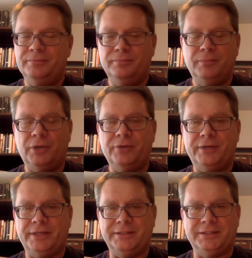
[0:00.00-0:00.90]
Margaret
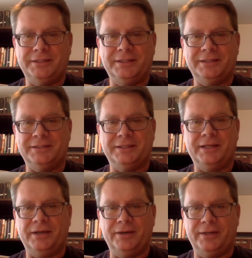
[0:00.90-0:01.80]
Edson doesn't
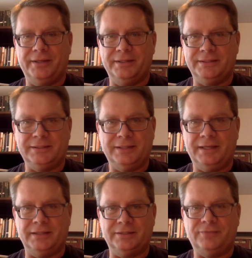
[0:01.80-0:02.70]
carry this
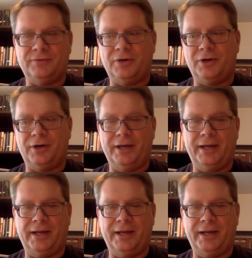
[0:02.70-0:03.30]
as far